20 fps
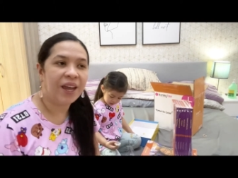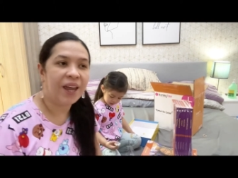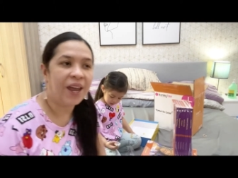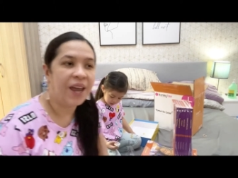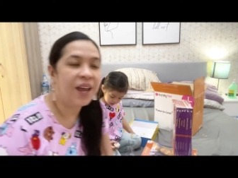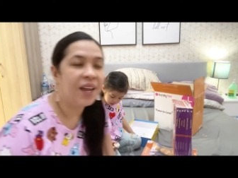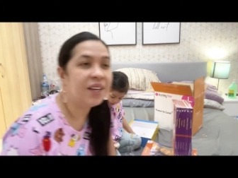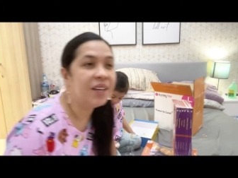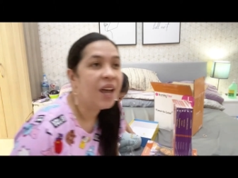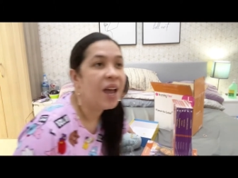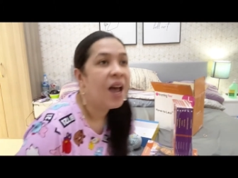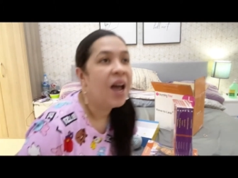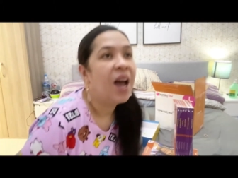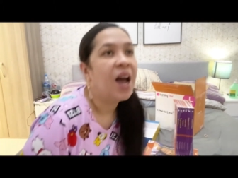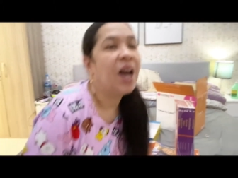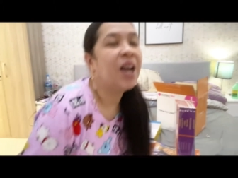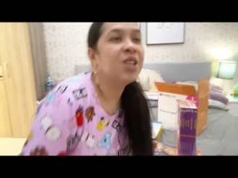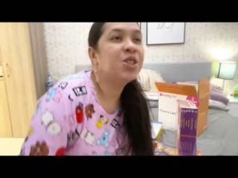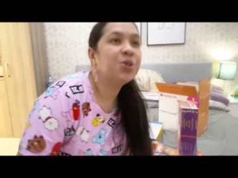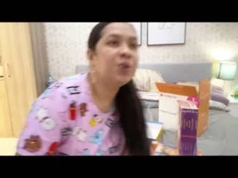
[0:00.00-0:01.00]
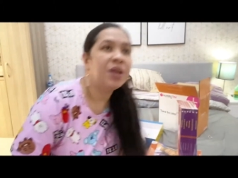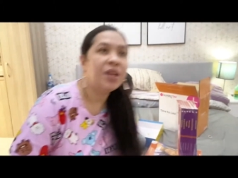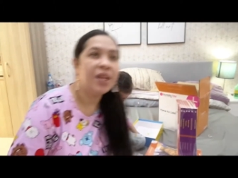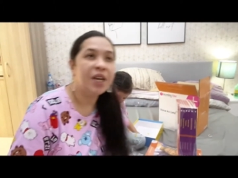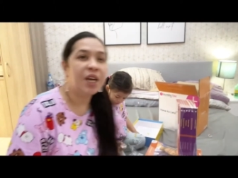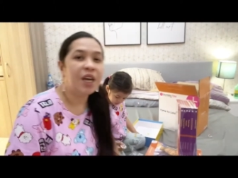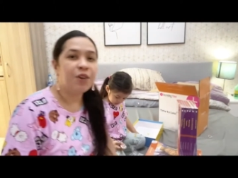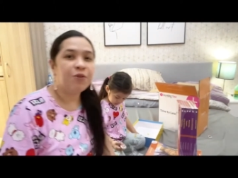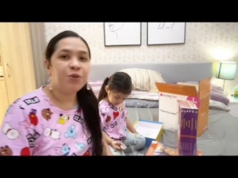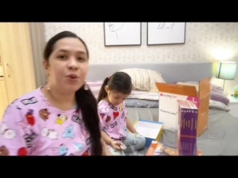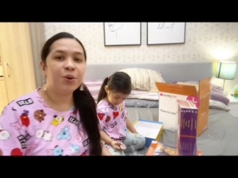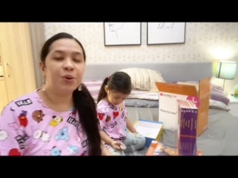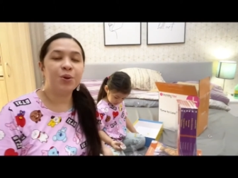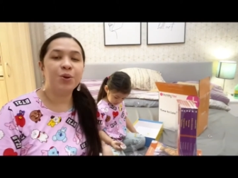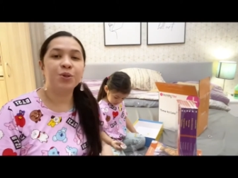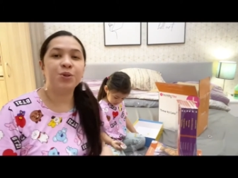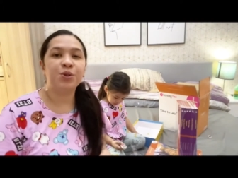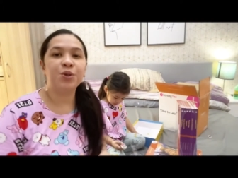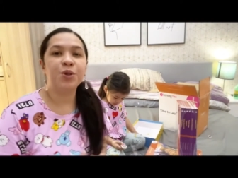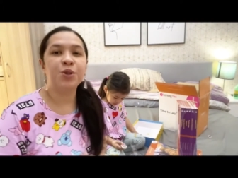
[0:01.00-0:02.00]
And actually, if you
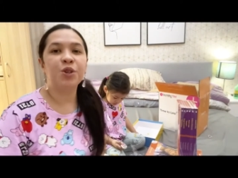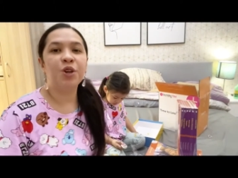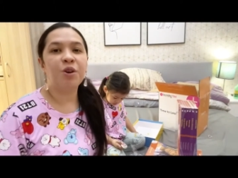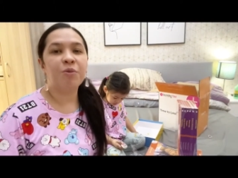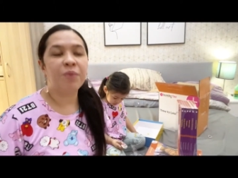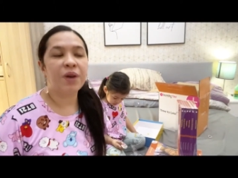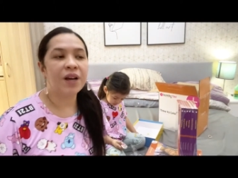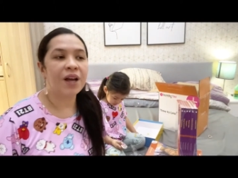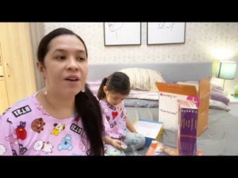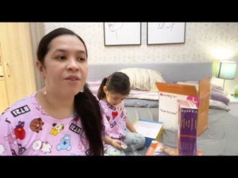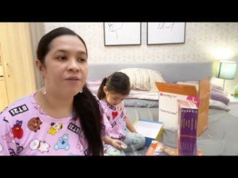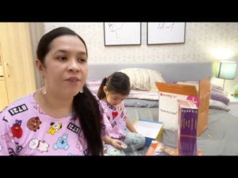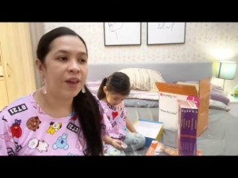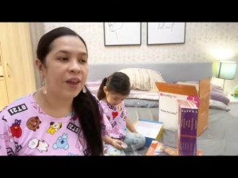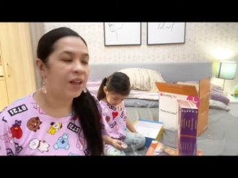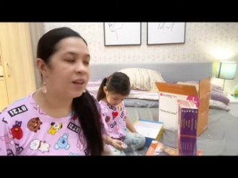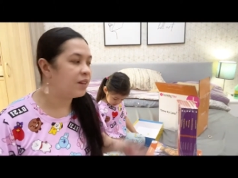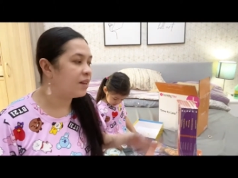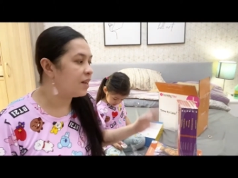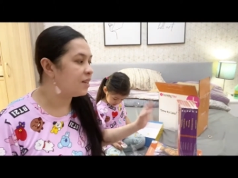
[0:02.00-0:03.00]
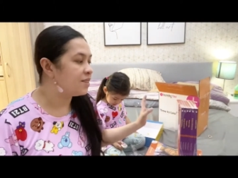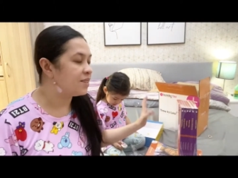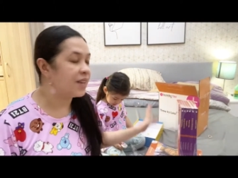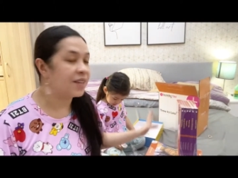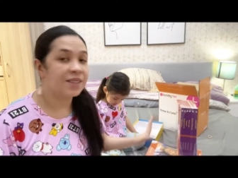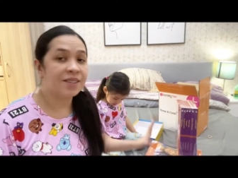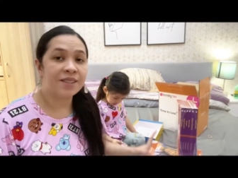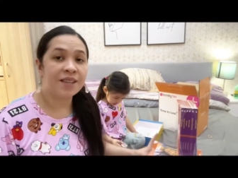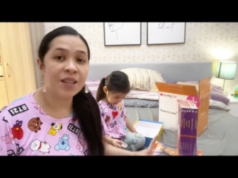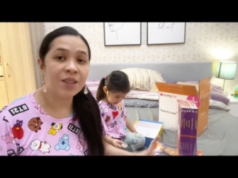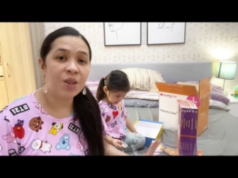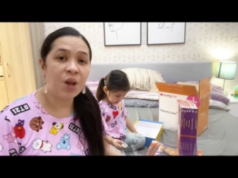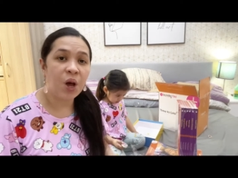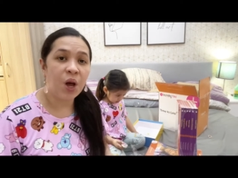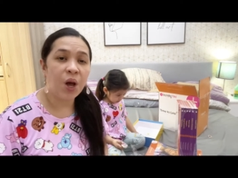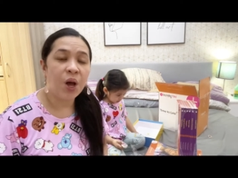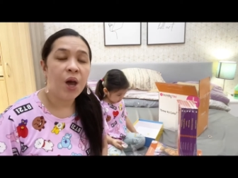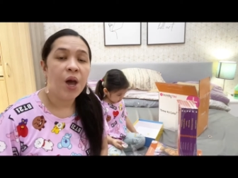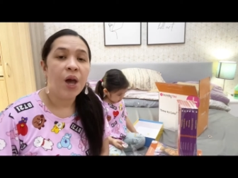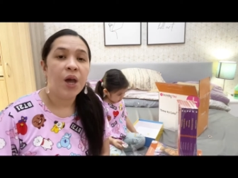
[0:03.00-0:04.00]
gusto nyo mag-avail ng sets na
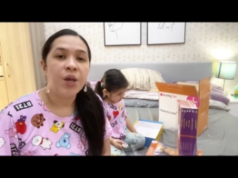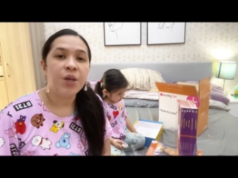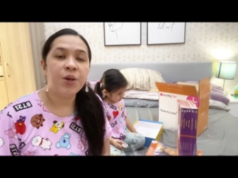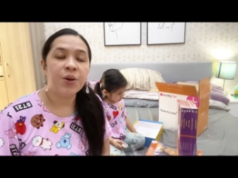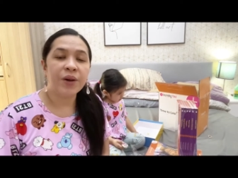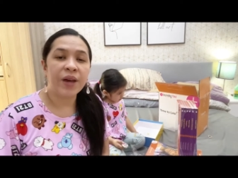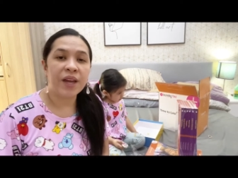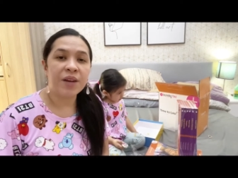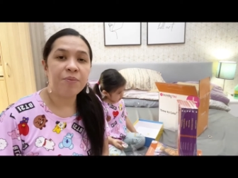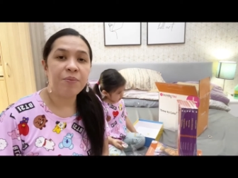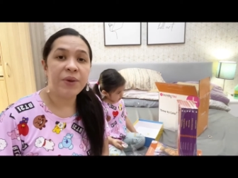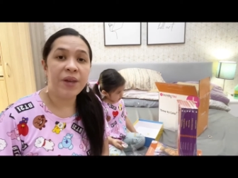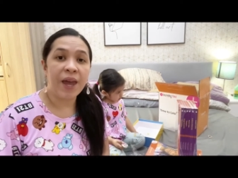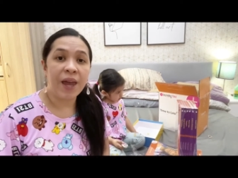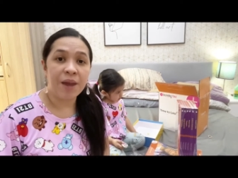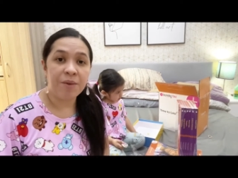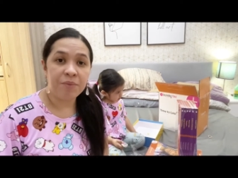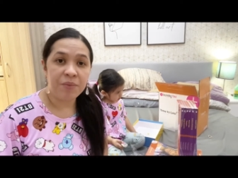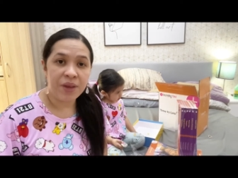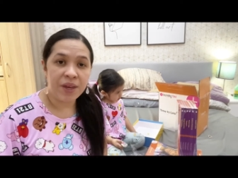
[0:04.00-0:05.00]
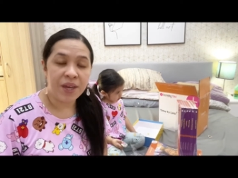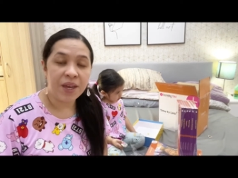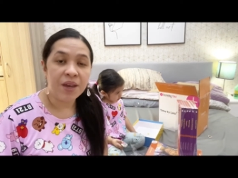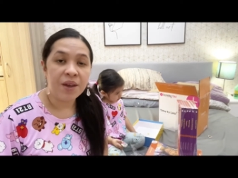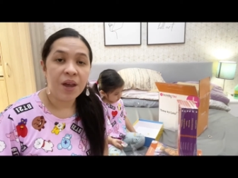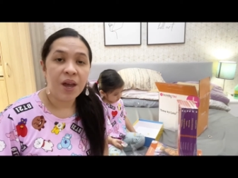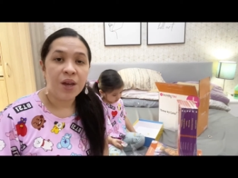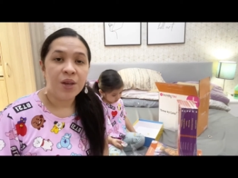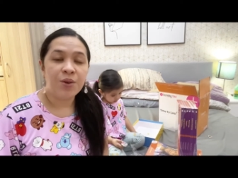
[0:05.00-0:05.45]
to, you can PM me.